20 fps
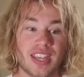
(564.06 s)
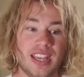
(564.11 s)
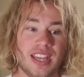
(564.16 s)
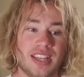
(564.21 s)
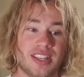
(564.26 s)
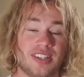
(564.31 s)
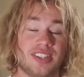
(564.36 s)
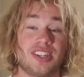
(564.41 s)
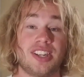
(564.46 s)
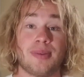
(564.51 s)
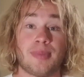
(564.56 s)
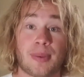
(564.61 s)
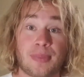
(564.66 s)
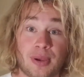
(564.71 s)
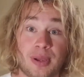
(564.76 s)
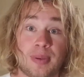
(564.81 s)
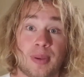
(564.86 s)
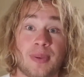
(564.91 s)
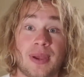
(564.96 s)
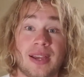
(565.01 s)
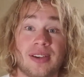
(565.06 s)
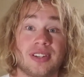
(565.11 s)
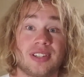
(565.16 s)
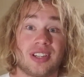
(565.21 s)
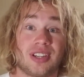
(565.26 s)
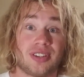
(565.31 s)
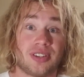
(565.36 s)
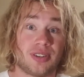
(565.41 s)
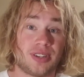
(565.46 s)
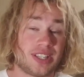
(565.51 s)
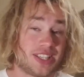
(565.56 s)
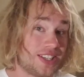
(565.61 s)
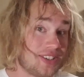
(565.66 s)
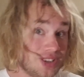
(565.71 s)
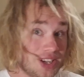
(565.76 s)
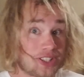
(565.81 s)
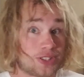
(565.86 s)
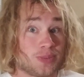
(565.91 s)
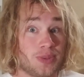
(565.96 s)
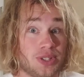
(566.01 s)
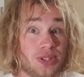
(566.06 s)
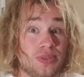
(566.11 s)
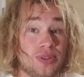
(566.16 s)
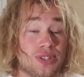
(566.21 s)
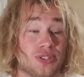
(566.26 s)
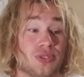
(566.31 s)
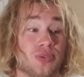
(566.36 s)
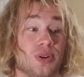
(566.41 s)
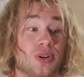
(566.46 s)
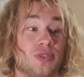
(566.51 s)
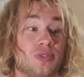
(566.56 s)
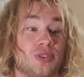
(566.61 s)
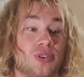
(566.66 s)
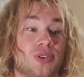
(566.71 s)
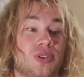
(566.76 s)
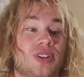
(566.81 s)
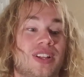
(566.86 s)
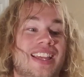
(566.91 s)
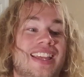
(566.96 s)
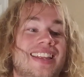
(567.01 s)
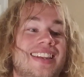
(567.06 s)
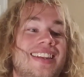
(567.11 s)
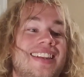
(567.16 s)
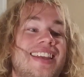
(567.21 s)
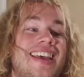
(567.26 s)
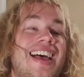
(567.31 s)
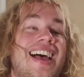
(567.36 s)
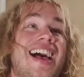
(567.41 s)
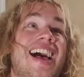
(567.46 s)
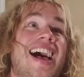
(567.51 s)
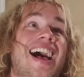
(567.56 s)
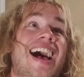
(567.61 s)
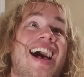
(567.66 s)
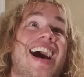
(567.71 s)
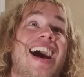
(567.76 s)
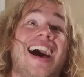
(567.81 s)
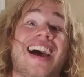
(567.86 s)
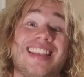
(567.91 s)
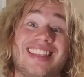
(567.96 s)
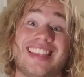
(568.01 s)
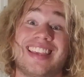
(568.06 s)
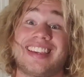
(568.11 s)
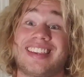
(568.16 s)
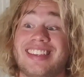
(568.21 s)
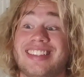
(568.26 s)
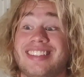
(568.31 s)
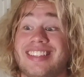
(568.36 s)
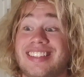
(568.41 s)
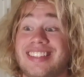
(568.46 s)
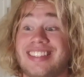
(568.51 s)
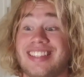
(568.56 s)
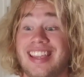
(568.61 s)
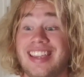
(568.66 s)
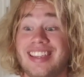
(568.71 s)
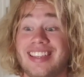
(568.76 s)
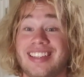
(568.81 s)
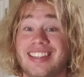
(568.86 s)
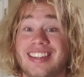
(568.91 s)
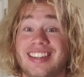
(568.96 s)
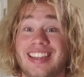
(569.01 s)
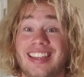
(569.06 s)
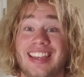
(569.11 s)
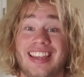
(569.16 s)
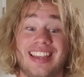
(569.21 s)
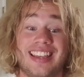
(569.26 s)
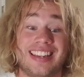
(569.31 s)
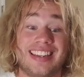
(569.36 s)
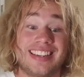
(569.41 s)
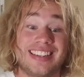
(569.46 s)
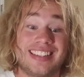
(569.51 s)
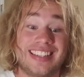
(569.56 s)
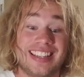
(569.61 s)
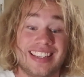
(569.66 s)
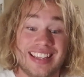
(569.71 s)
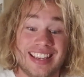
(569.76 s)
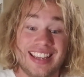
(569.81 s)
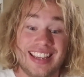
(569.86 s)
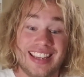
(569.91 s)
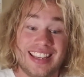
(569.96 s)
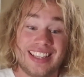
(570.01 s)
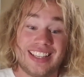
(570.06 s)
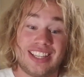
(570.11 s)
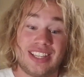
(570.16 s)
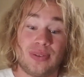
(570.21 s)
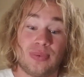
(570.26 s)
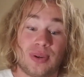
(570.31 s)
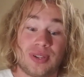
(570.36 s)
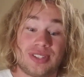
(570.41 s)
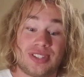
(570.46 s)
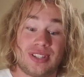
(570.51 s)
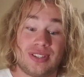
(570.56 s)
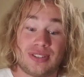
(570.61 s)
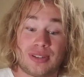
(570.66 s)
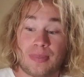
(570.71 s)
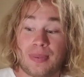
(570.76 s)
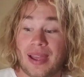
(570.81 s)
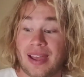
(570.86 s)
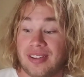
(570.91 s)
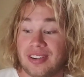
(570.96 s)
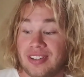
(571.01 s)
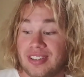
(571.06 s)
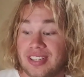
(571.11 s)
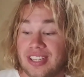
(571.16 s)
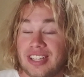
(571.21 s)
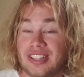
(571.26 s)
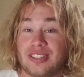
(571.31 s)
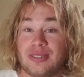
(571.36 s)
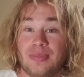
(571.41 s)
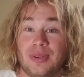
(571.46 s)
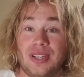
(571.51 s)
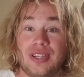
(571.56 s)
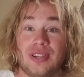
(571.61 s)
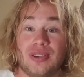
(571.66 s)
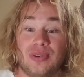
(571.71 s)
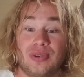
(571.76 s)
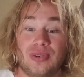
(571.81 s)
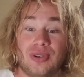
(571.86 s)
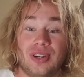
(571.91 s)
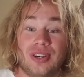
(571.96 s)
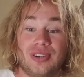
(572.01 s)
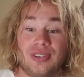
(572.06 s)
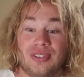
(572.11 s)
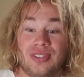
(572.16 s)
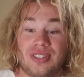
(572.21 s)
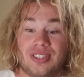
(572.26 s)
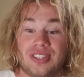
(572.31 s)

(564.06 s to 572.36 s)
DM I play my Paladin under, he lets me do this crit rule, and I think it's insane. And he once used a Paladin against me who literally